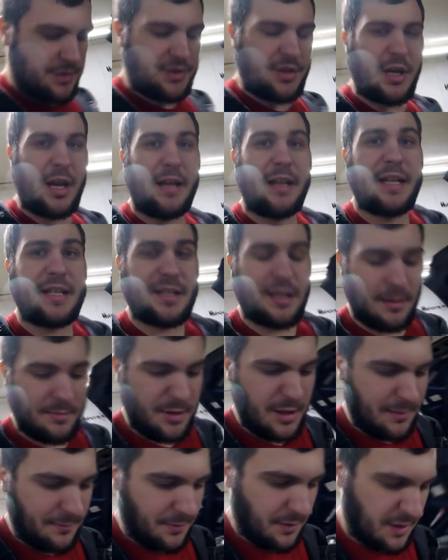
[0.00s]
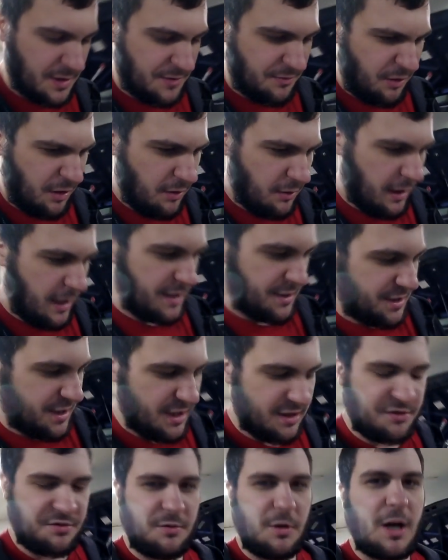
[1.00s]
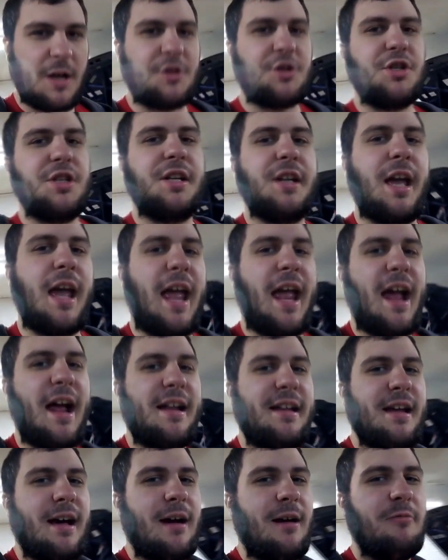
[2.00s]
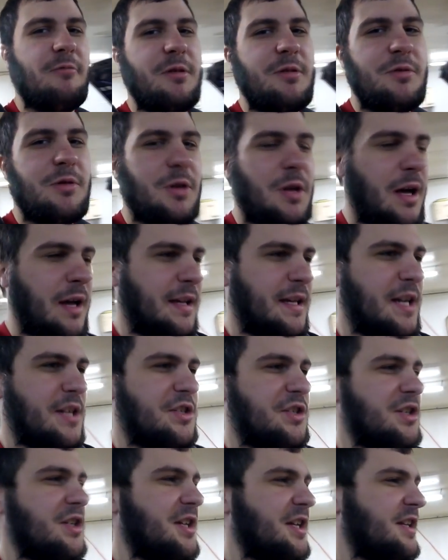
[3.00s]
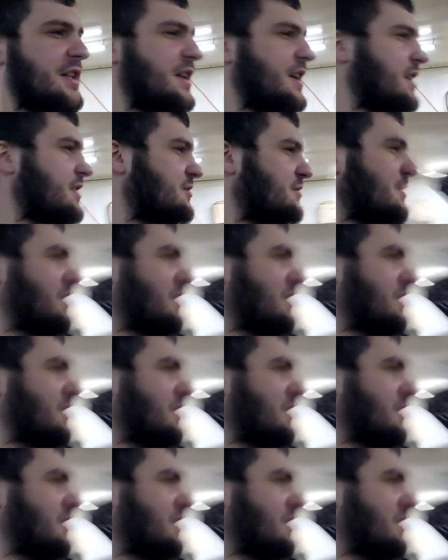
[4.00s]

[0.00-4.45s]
So yeah, that's going to be it for this video, guys. Thanks for watching, and we will catch you in the next